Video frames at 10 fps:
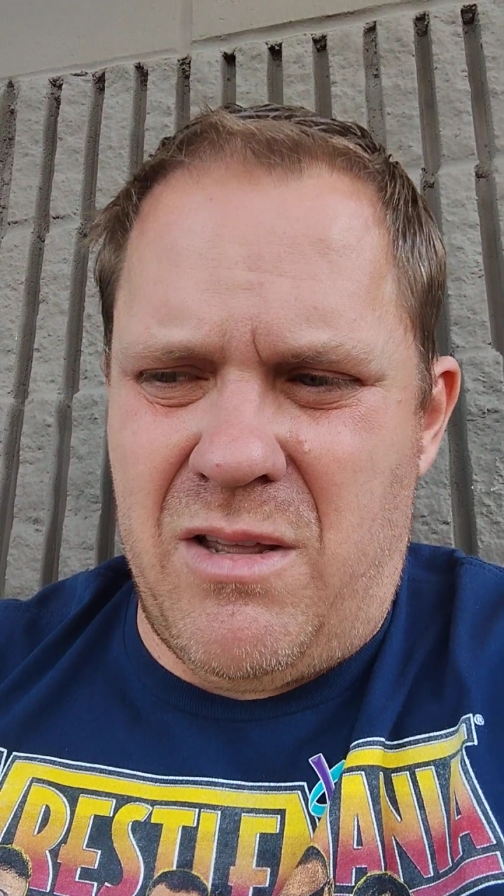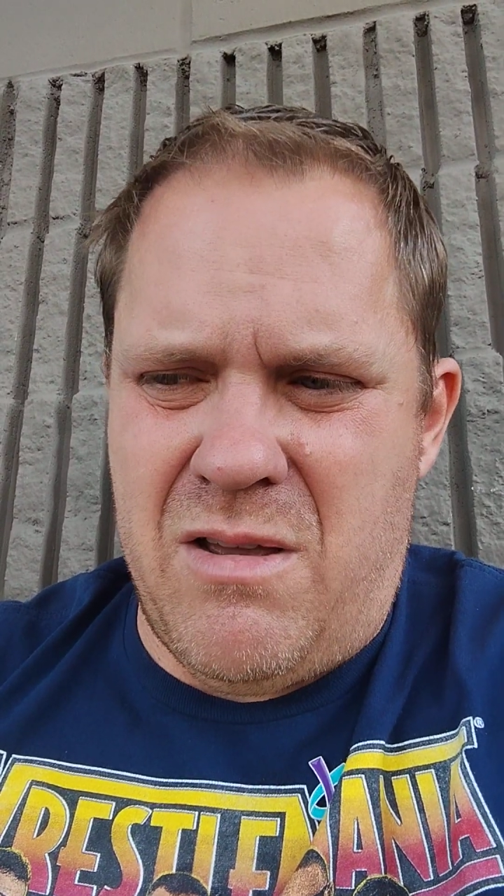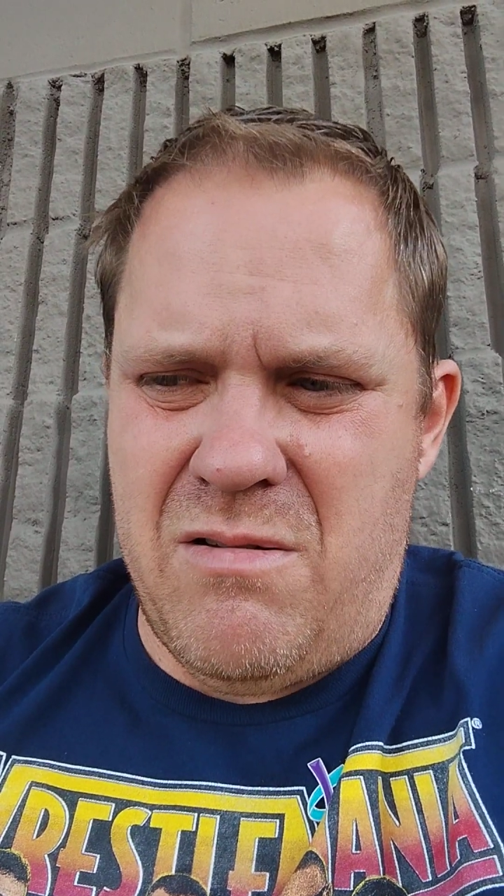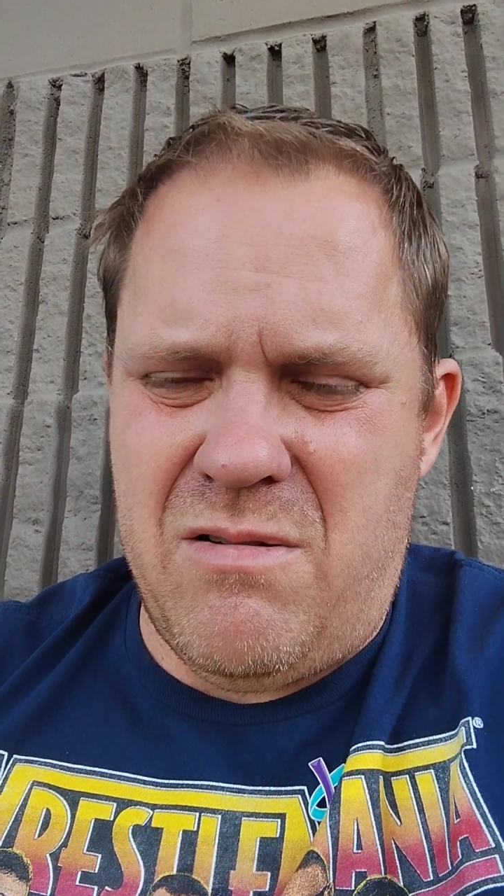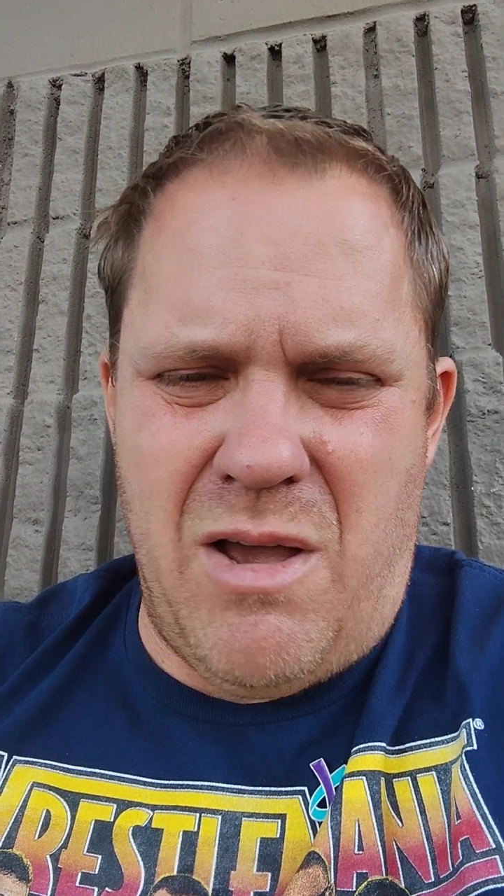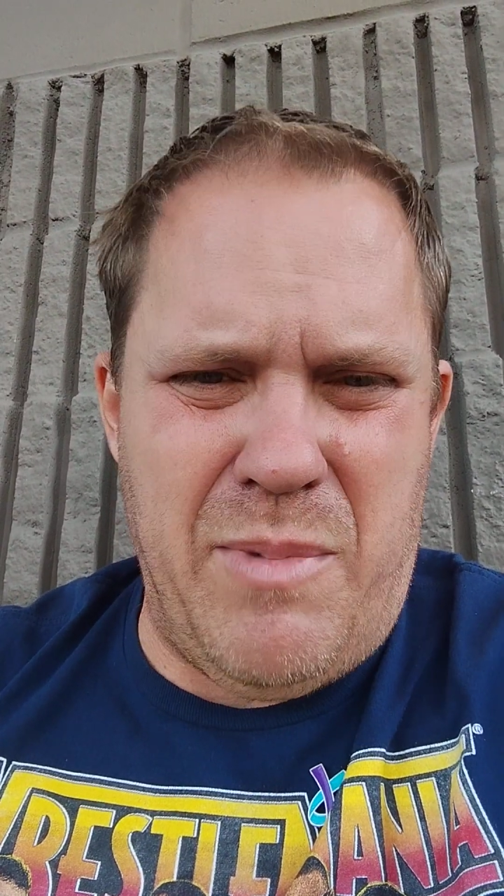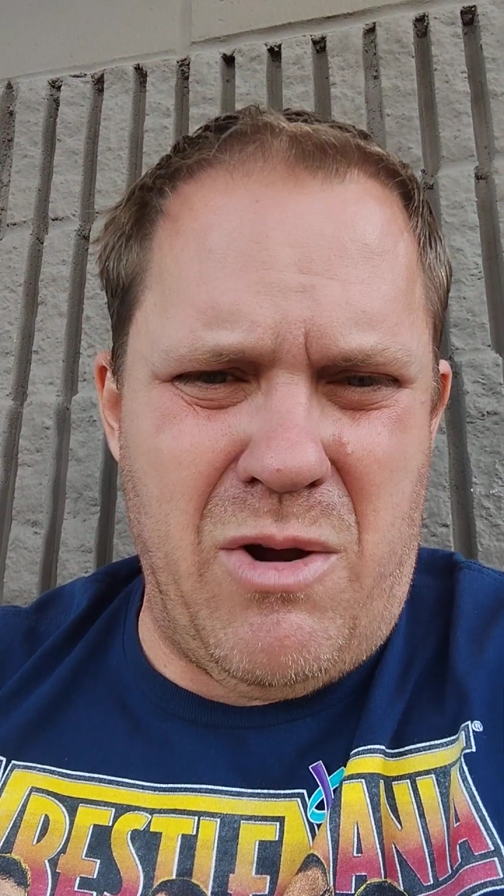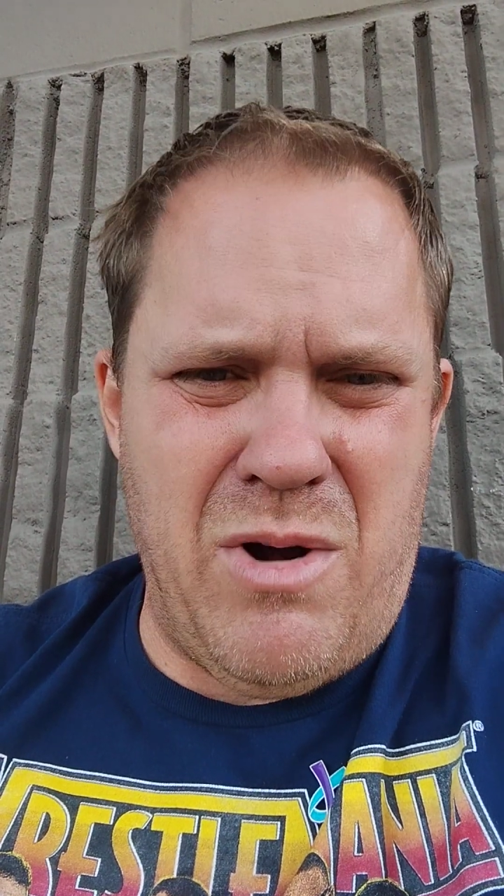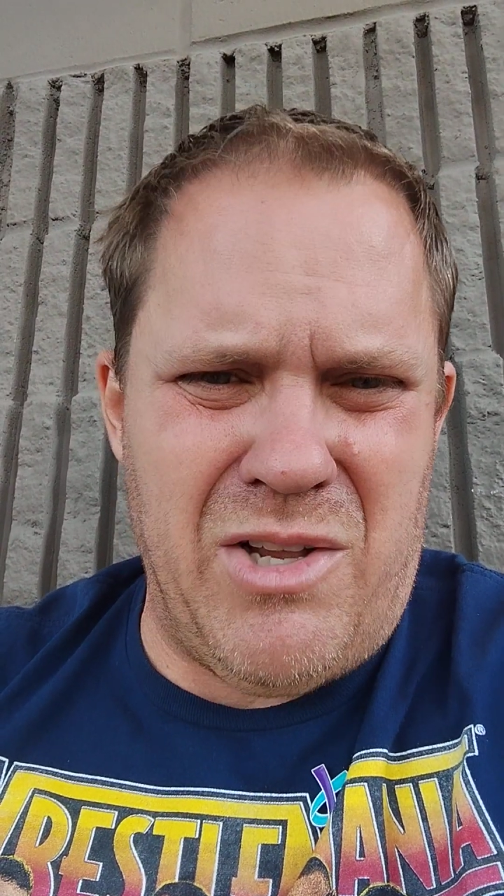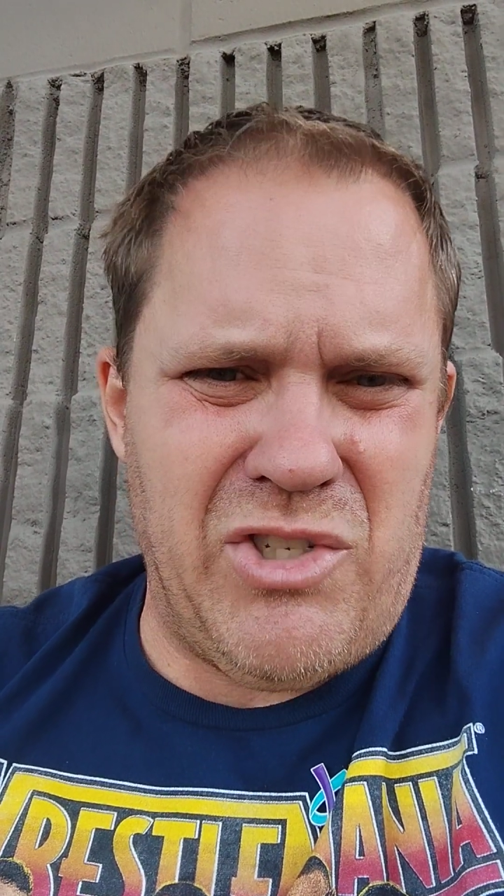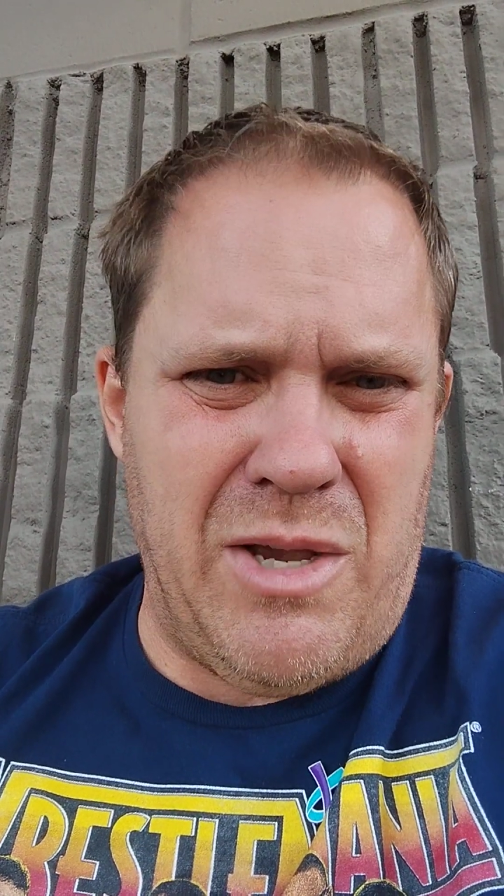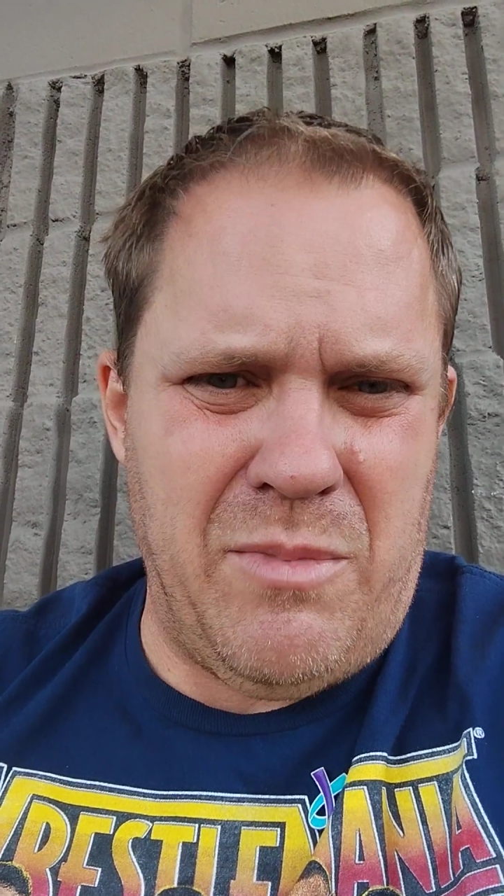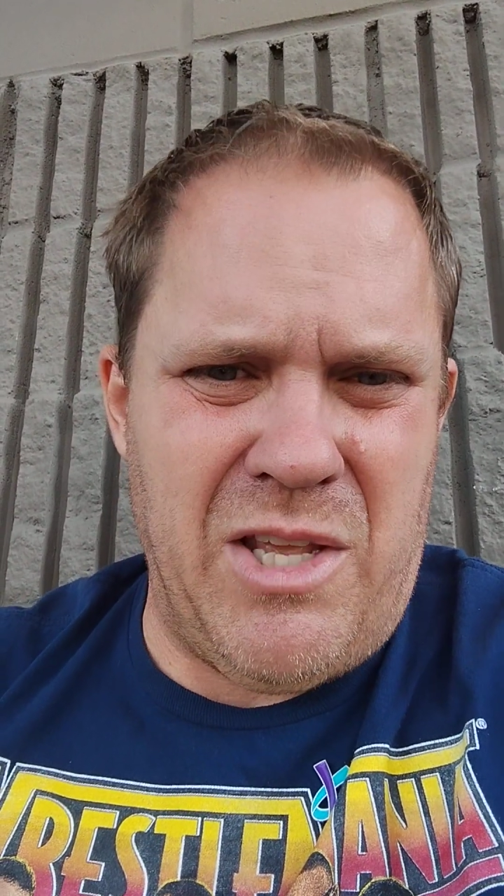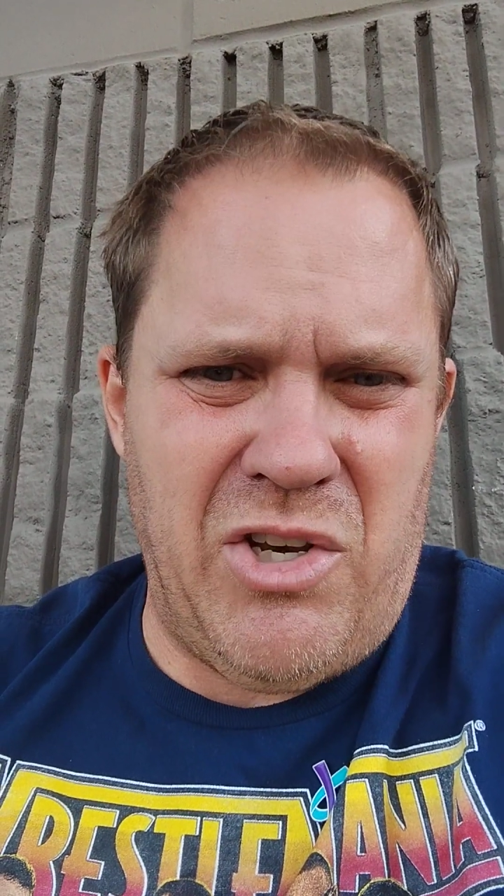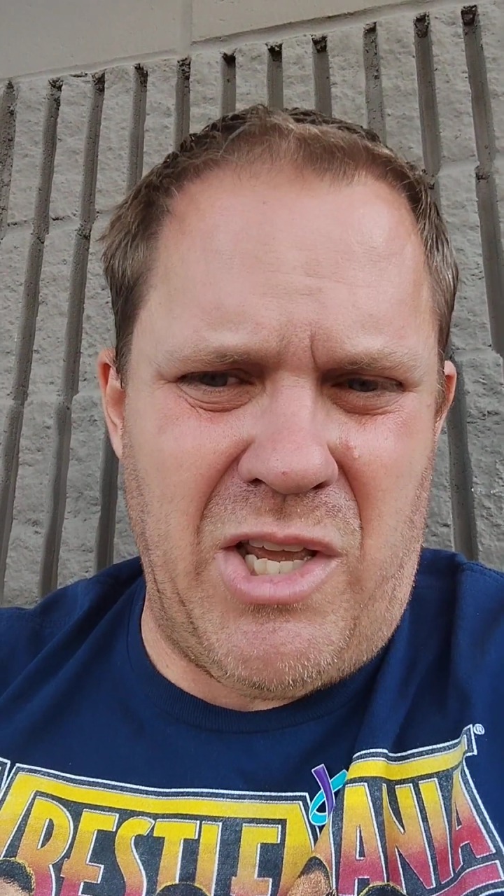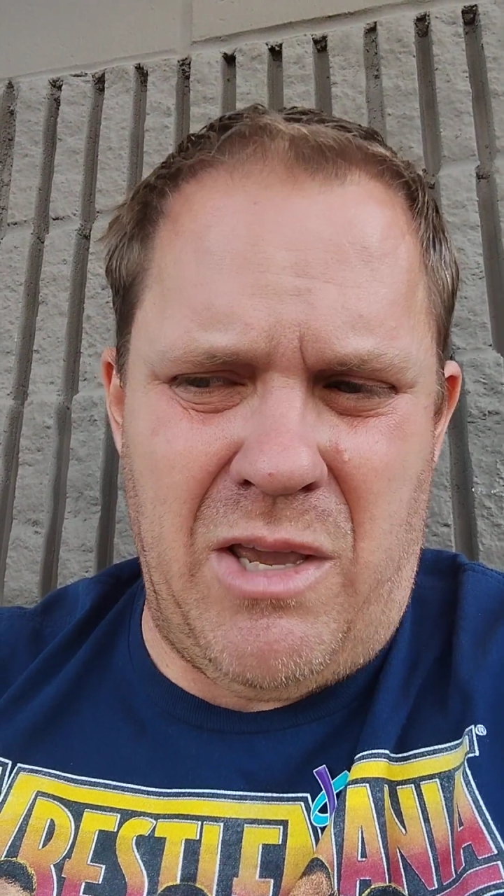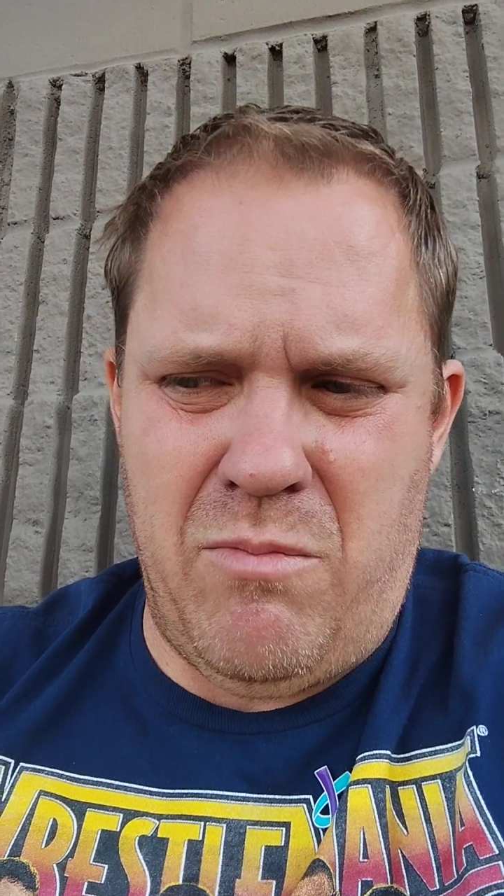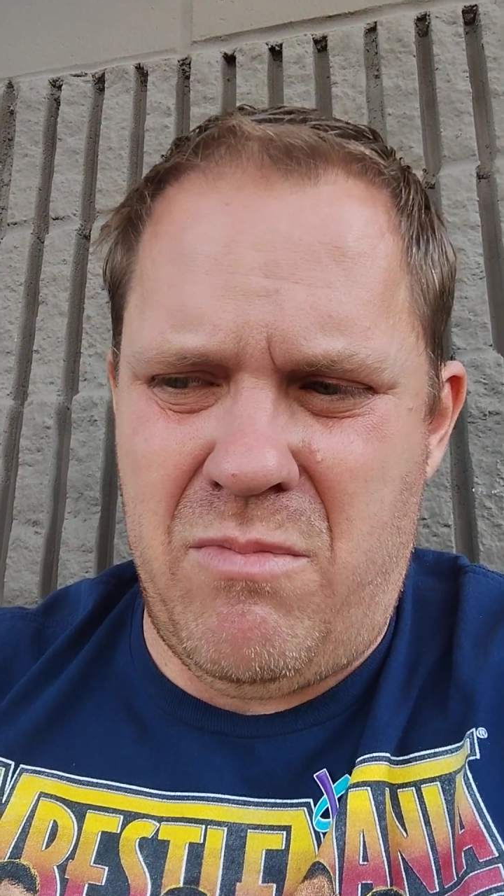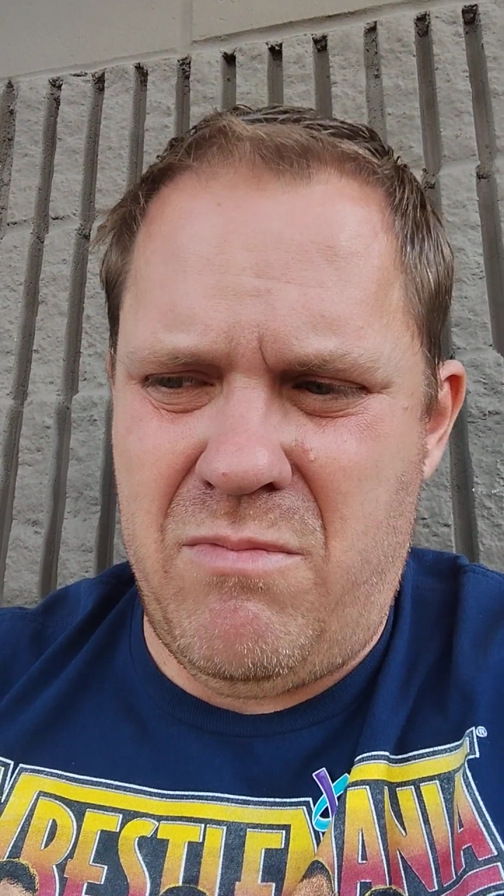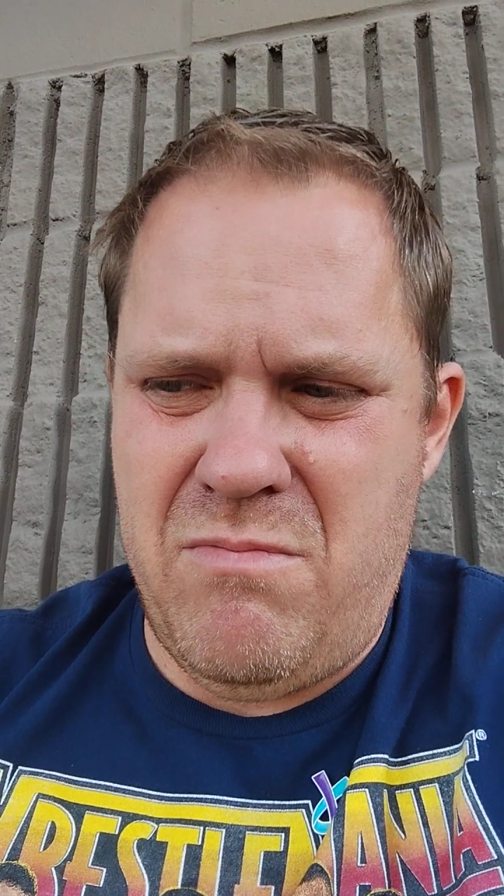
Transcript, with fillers: You know, I'll be around some of the team